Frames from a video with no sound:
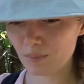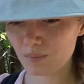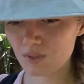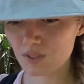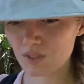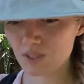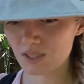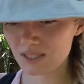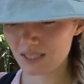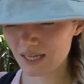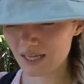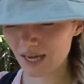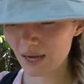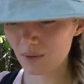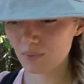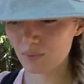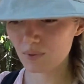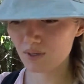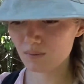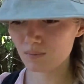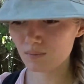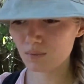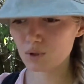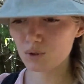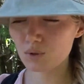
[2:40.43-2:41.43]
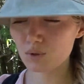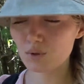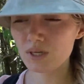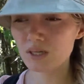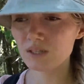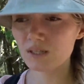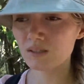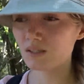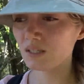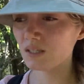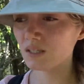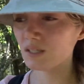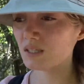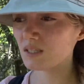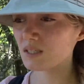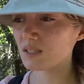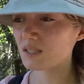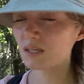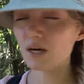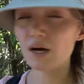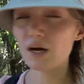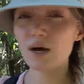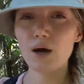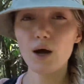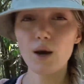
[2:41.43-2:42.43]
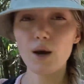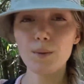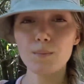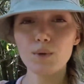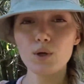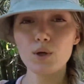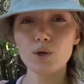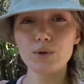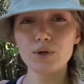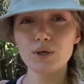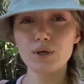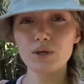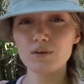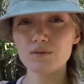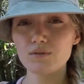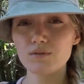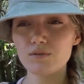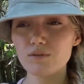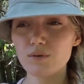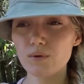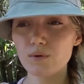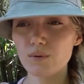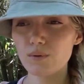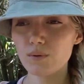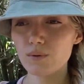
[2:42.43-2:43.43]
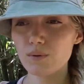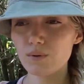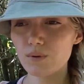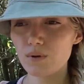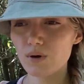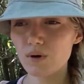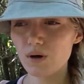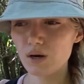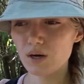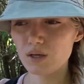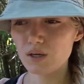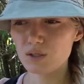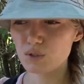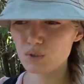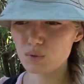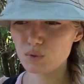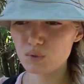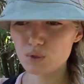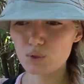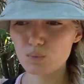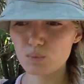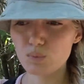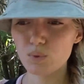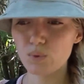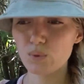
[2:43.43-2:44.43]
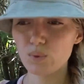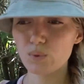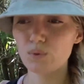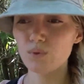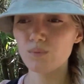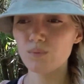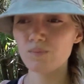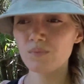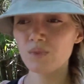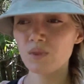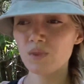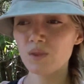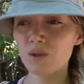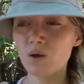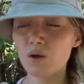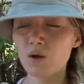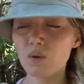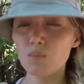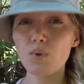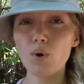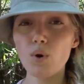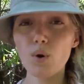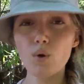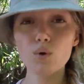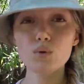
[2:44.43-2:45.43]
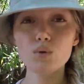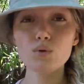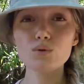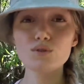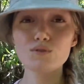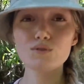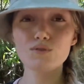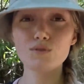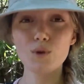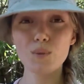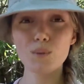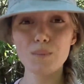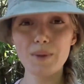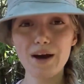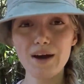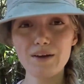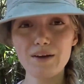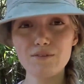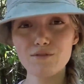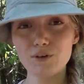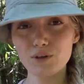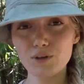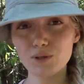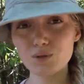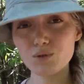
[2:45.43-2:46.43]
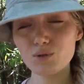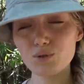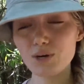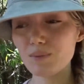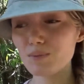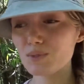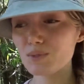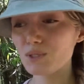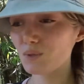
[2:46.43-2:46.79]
today what I'm doing is looking for suitable poles for my funnel traps.